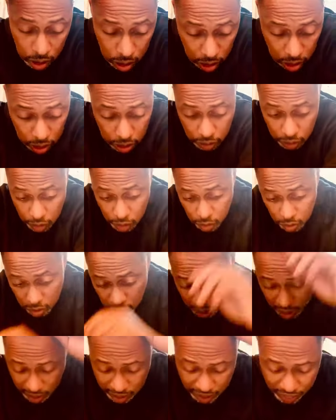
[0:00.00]

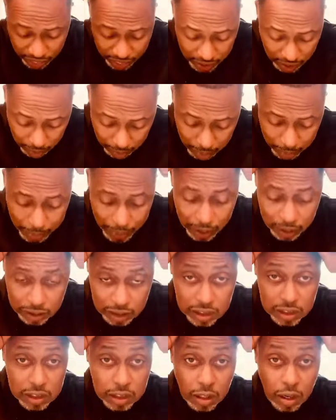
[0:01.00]
I think I'm about to
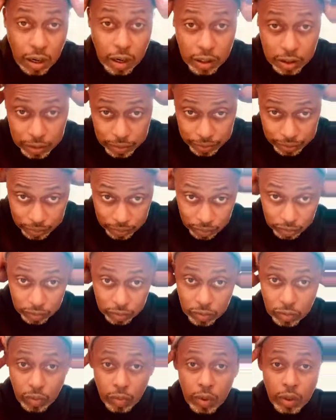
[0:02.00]
start,
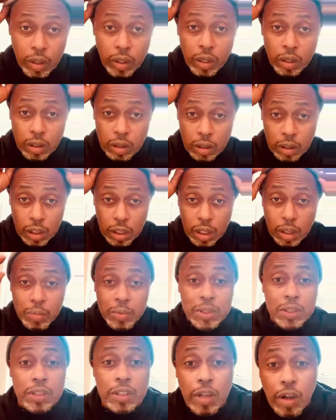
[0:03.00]
and I'm gonna
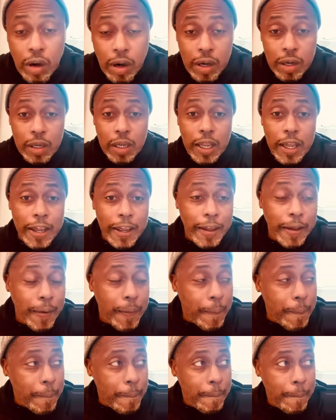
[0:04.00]
start like
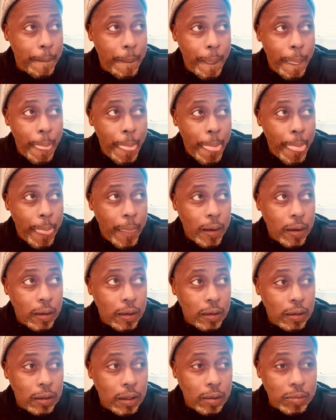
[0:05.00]

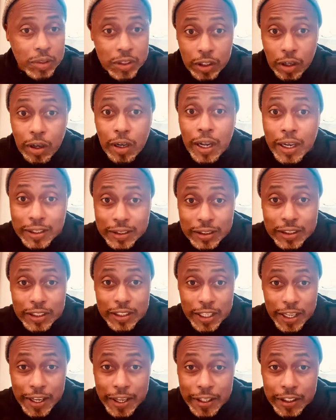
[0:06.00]

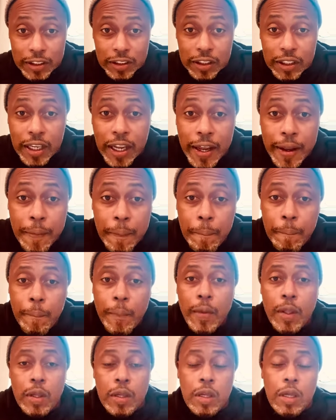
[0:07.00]
tonight.
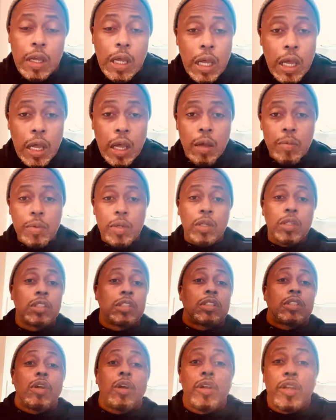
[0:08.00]
I'm gonna
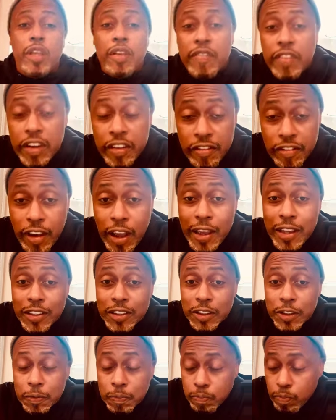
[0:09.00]
start giving
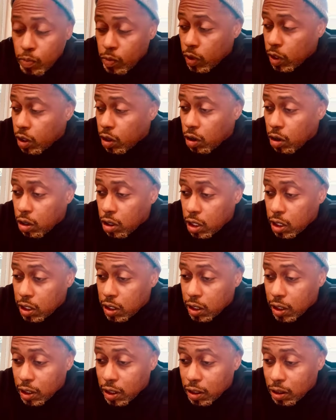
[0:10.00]
advice on
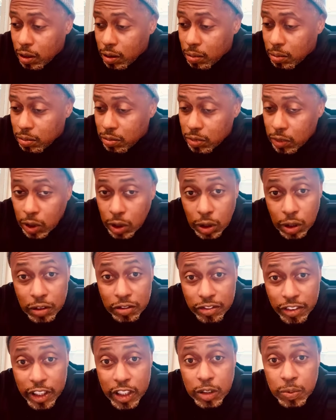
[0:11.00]

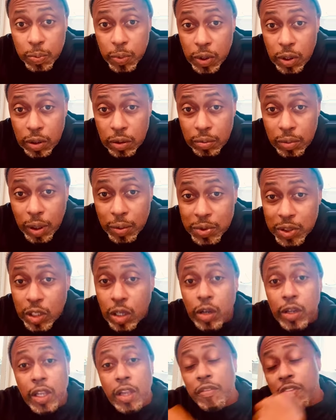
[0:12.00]
Facebook. I'm gonna
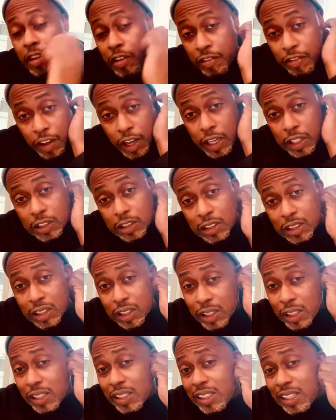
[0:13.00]
start giving advice,
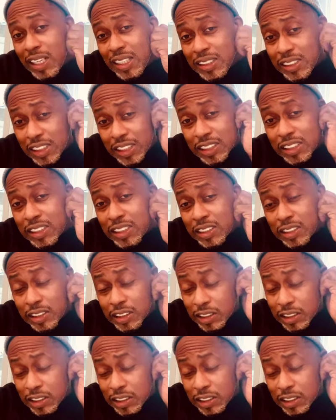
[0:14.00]
and not just